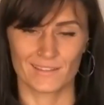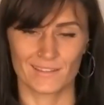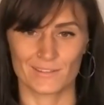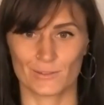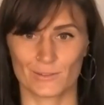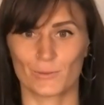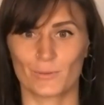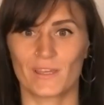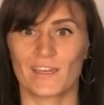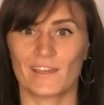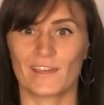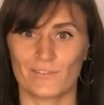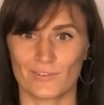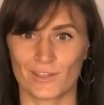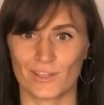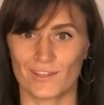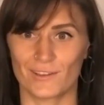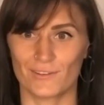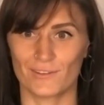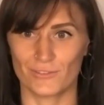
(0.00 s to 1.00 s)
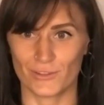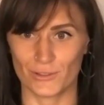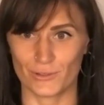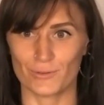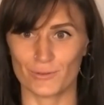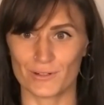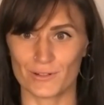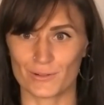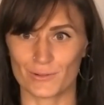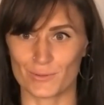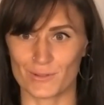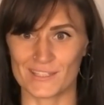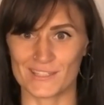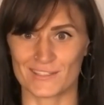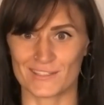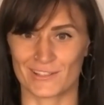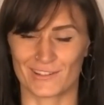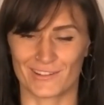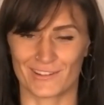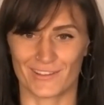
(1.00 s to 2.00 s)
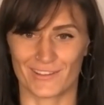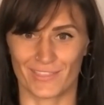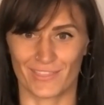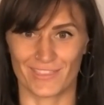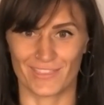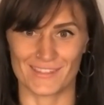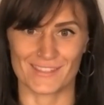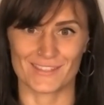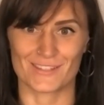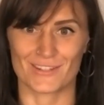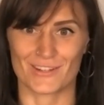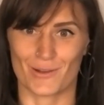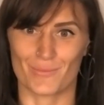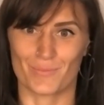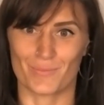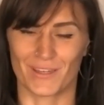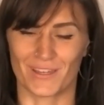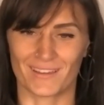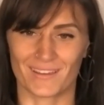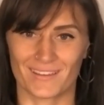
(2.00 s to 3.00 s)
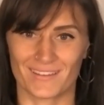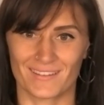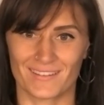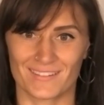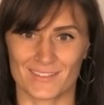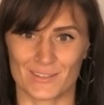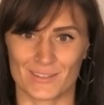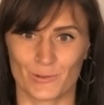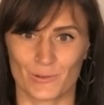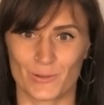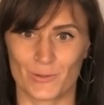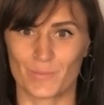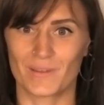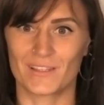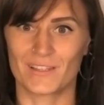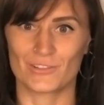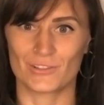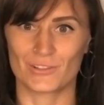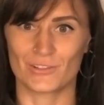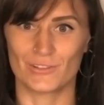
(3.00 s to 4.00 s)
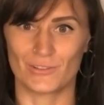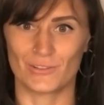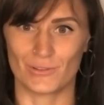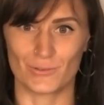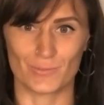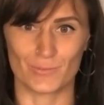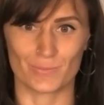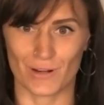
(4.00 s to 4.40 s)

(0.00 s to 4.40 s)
So we have a viewer question on this topic. So you mentioned you